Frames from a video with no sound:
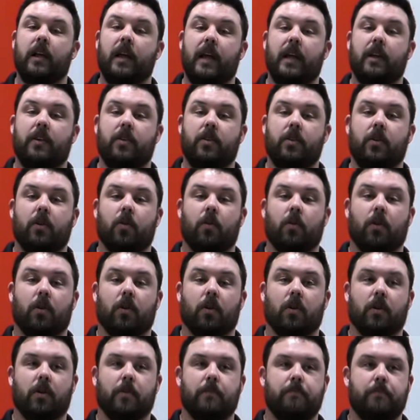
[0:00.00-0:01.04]
in
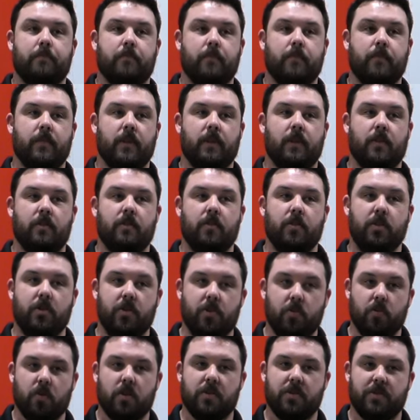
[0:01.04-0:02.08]
your
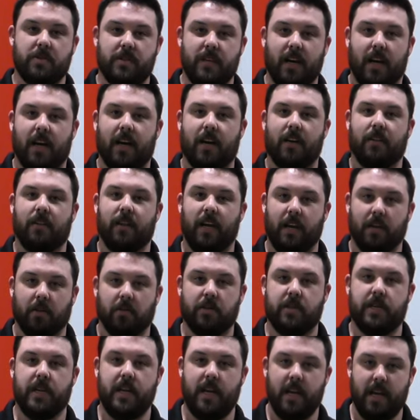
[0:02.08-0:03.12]
newer style
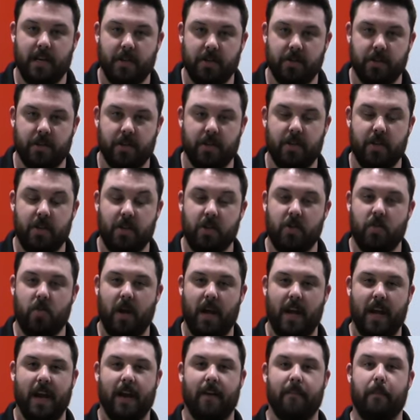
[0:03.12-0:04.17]
LT engine, you
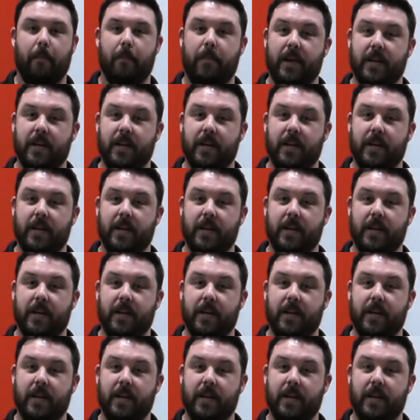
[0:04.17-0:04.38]
have